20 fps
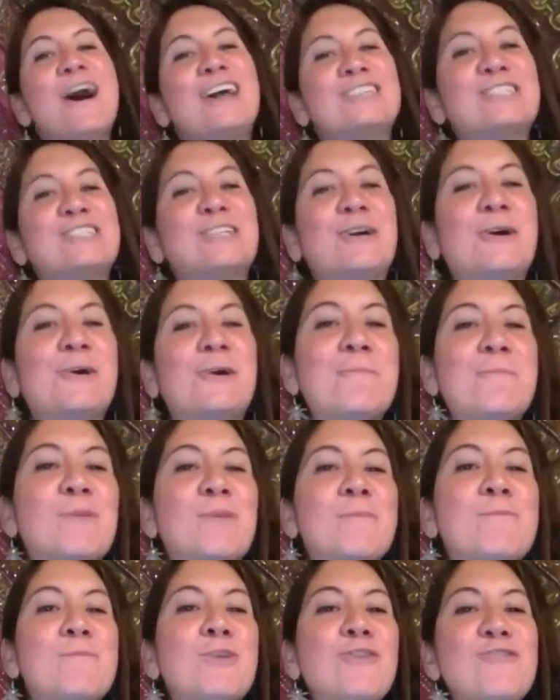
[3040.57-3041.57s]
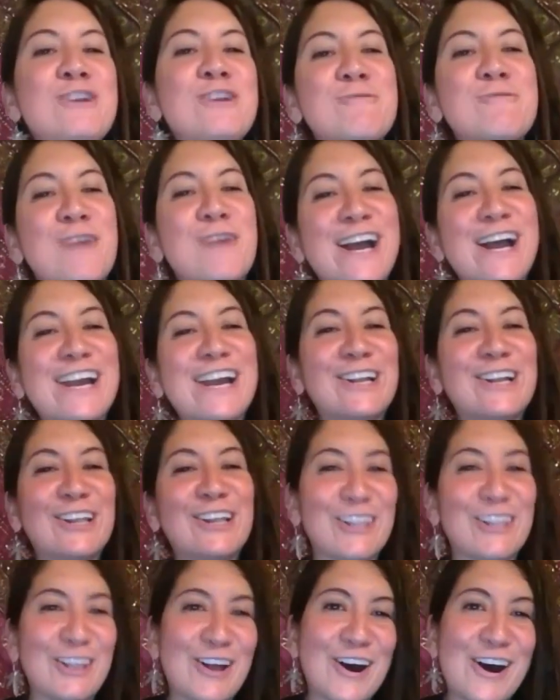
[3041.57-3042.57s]
So moving right
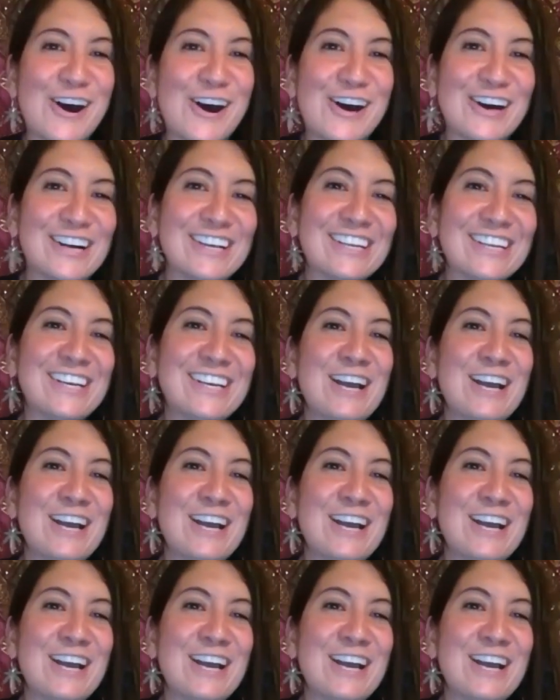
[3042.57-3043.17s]
along,